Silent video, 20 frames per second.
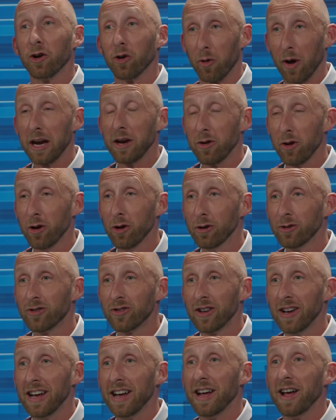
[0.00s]
Great
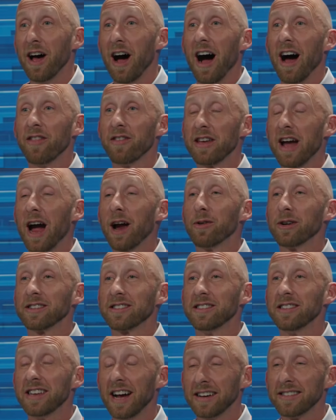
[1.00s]
news. The
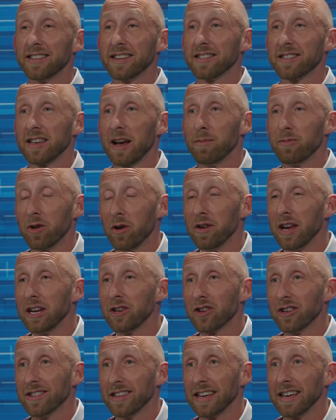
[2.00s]
IRS does accept
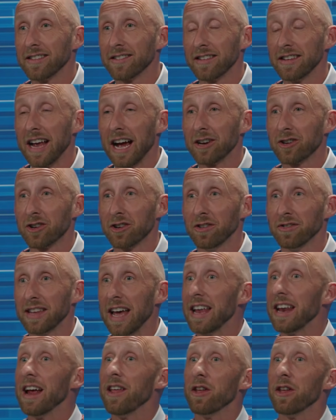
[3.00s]
donations against the national debt,